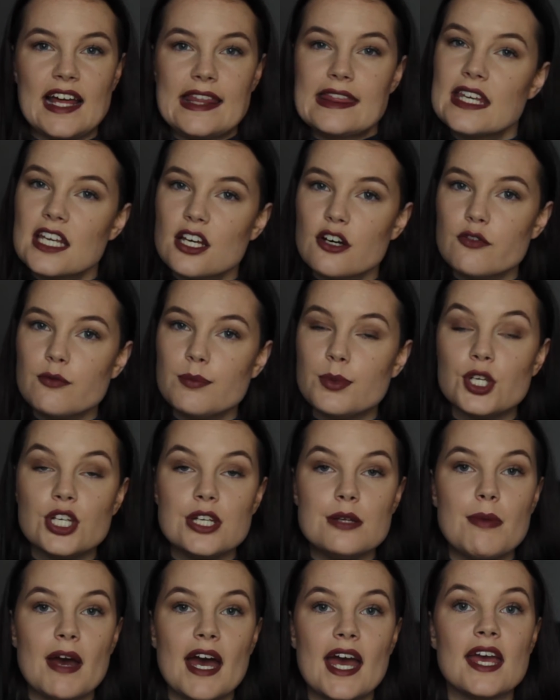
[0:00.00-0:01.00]
I think off
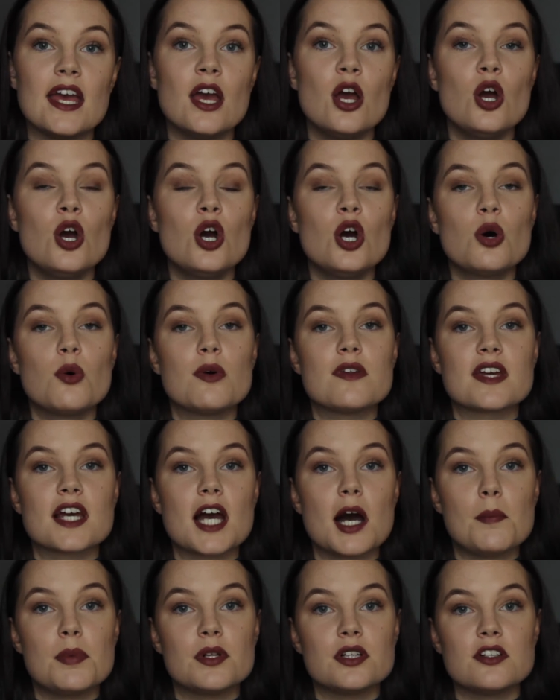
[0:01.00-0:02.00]
Beauty Bay, with a
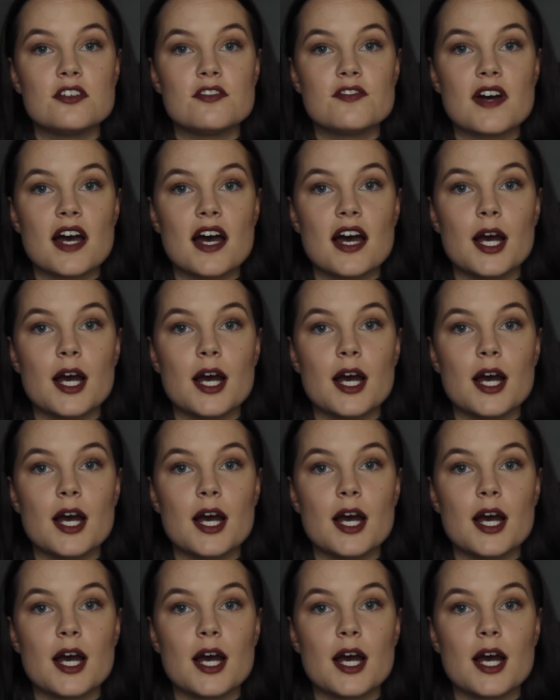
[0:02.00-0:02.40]
couple of